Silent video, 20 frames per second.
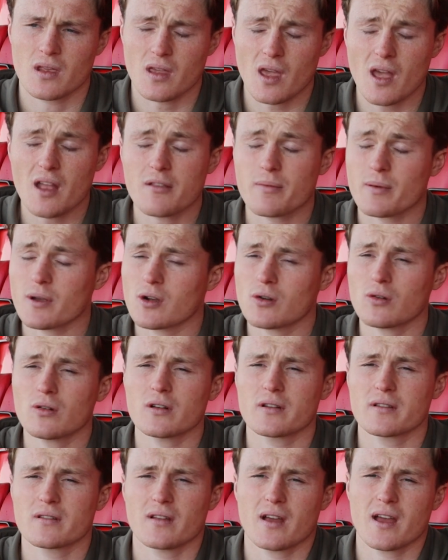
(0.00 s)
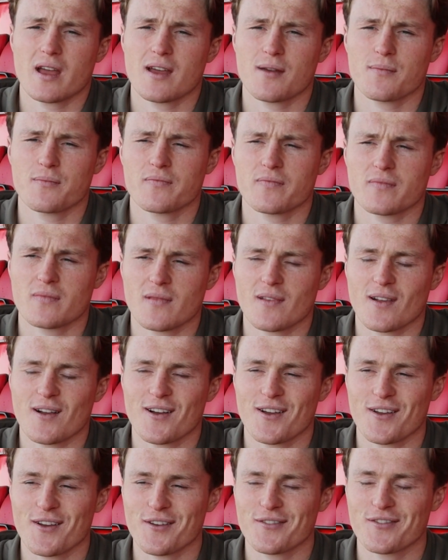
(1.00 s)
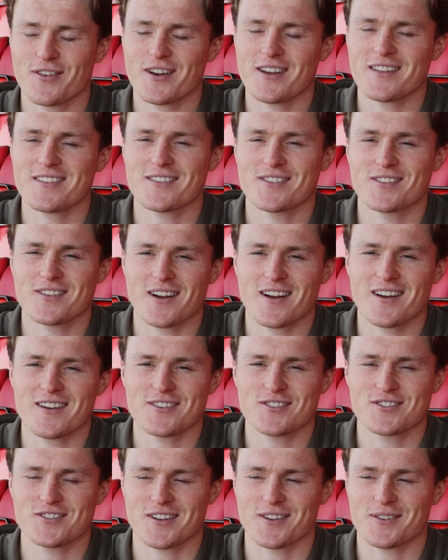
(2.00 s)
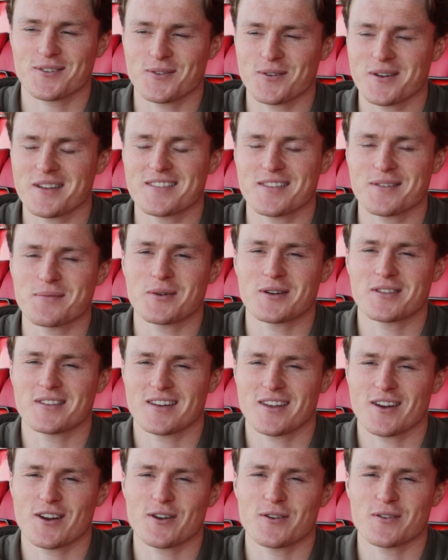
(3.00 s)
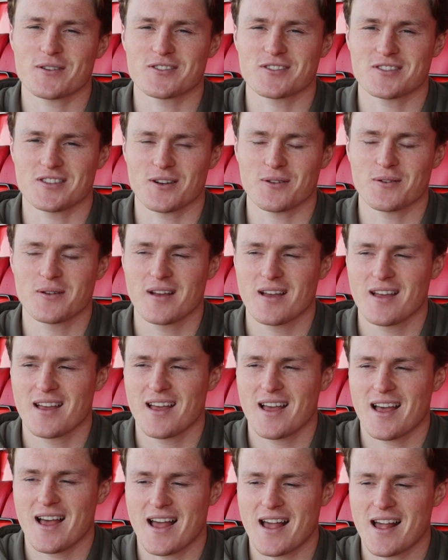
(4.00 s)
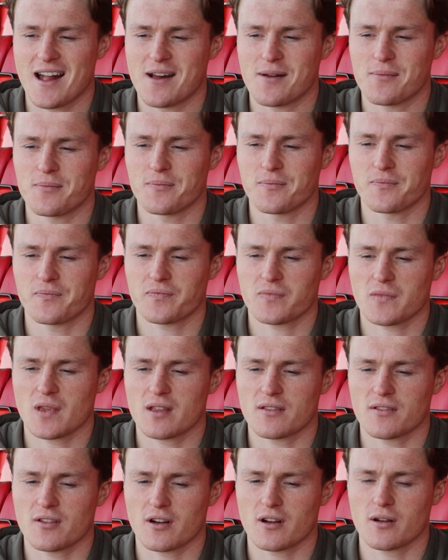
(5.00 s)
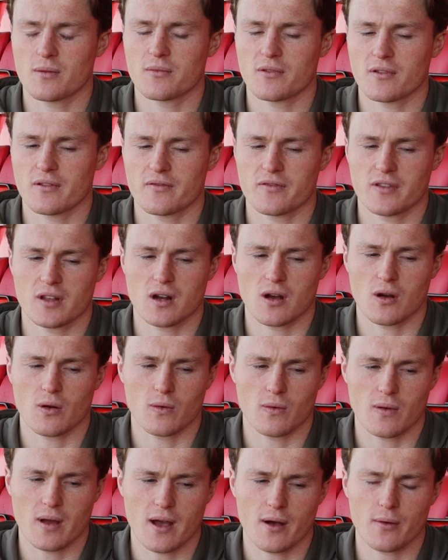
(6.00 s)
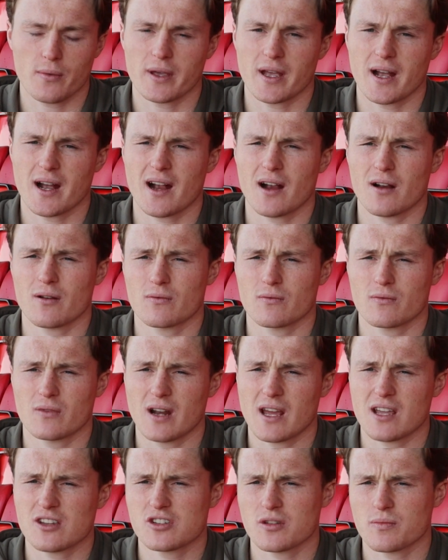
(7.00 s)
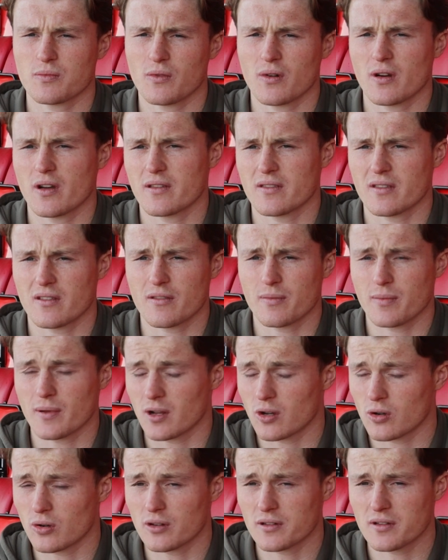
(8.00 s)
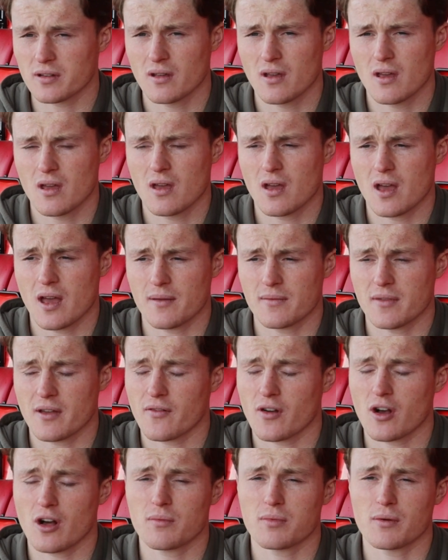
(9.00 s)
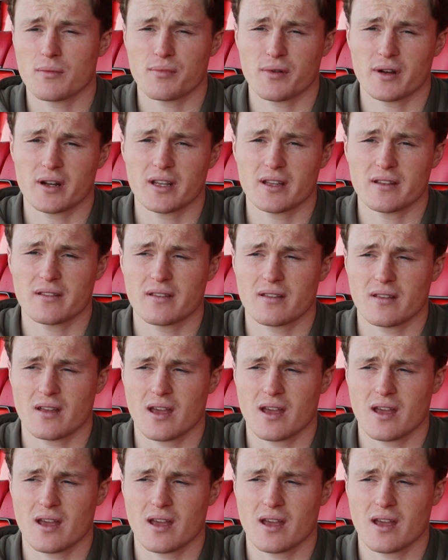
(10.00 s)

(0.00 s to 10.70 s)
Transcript: Yeah, it's been good. Um, I, find the Scottish are quite similar to the Irish, so um, in terms of you know how we are relationship-wise, it's been good, and they've all been brilliant.